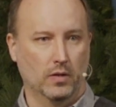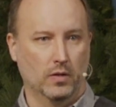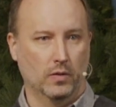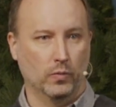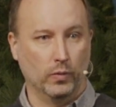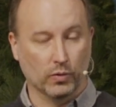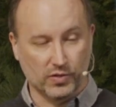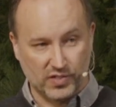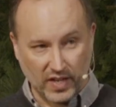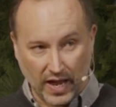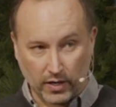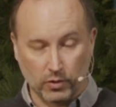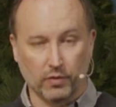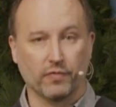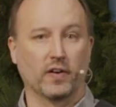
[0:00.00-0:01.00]
We will
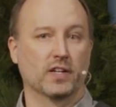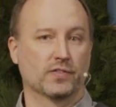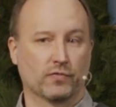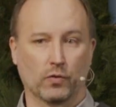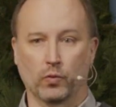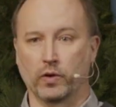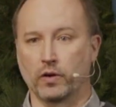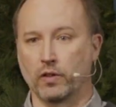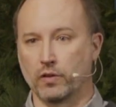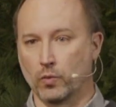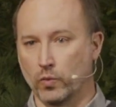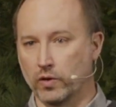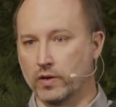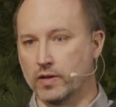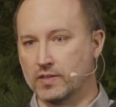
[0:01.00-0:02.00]
sacrifice for one another
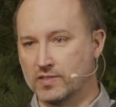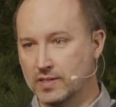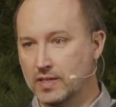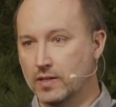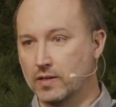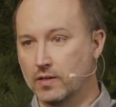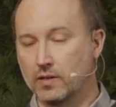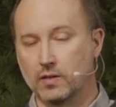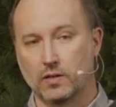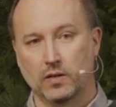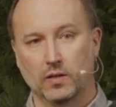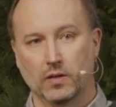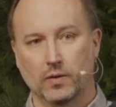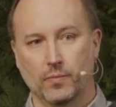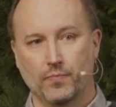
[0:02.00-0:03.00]
where it is needed.
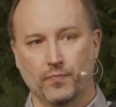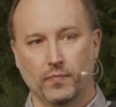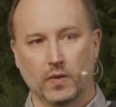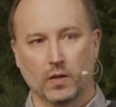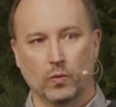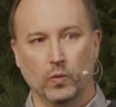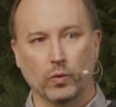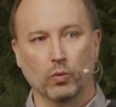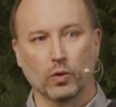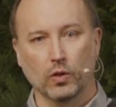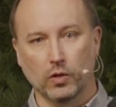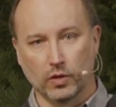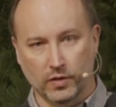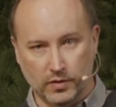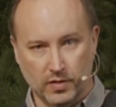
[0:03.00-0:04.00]
We will
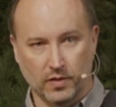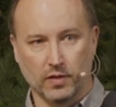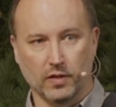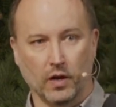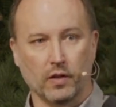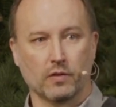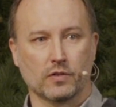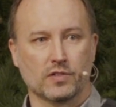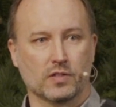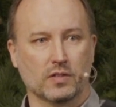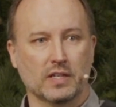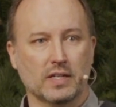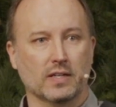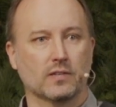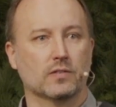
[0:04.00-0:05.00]
look to the other's
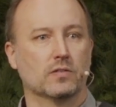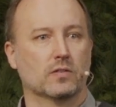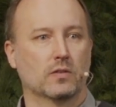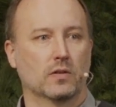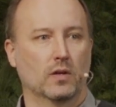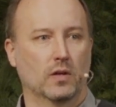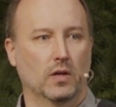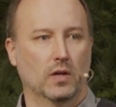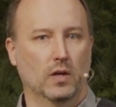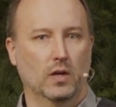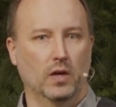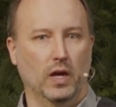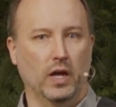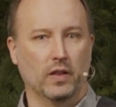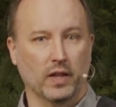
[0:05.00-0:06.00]
needs,
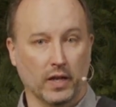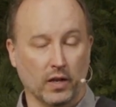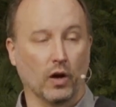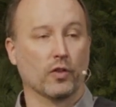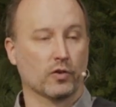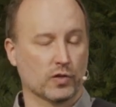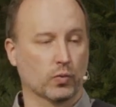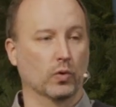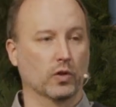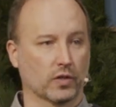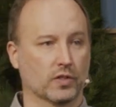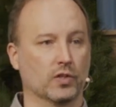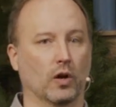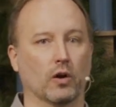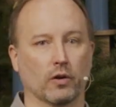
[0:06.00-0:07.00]
and then others will look
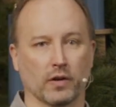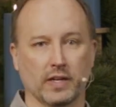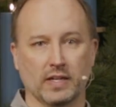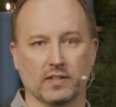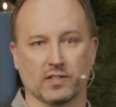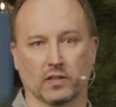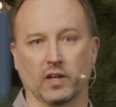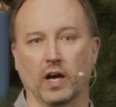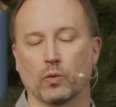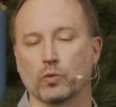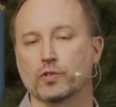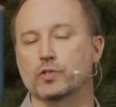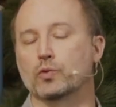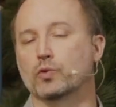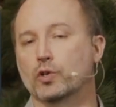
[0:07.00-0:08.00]
to our needs, and God will
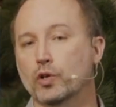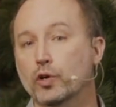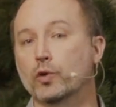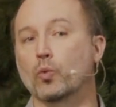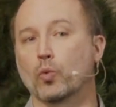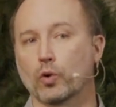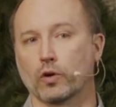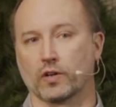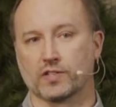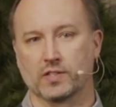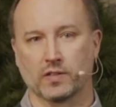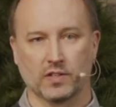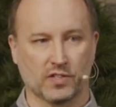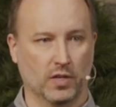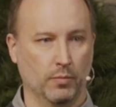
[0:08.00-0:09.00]
do good works in
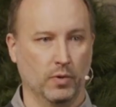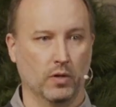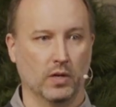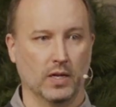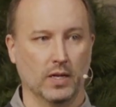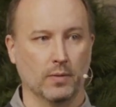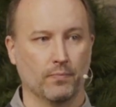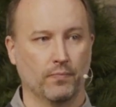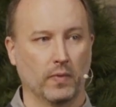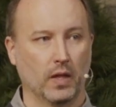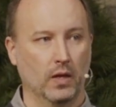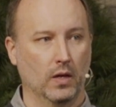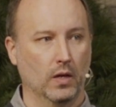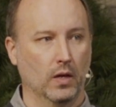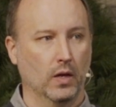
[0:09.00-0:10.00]
this community.
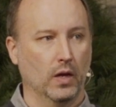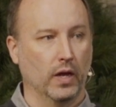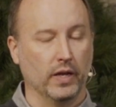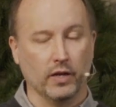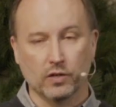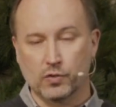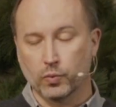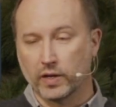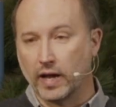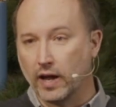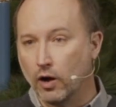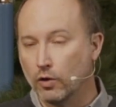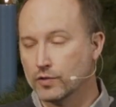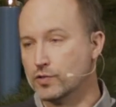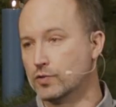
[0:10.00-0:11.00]
And here's what I
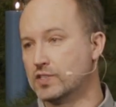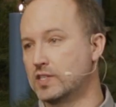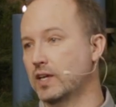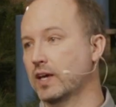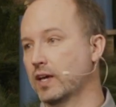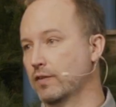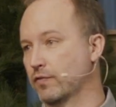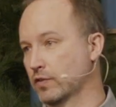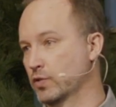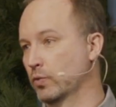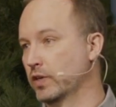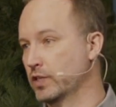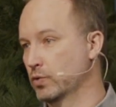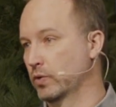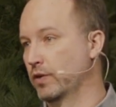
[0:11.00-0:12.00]
also see ahead for
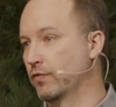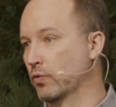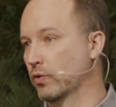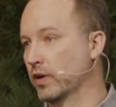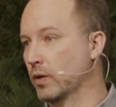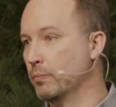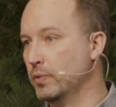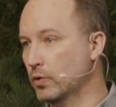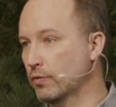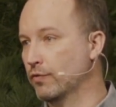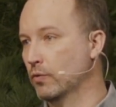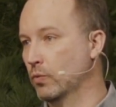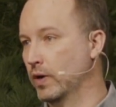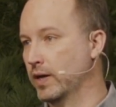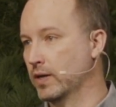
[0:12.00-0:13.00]
2024 in a
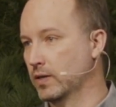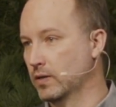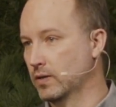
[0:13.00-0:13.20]
beautiful way